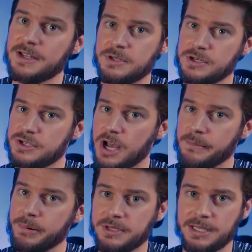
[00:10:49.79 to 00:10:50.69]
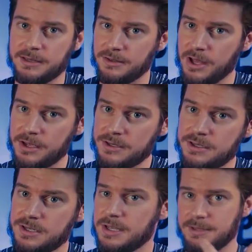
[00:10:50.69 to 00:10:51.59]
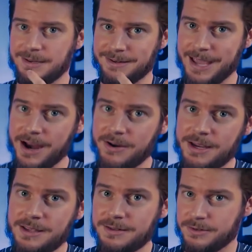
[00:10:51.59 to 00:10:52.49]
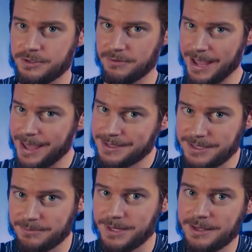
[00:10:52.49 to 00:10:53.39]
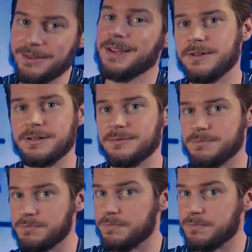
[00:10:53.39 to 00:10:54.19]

you can jump, you can lunge, you can carry or drag something, you can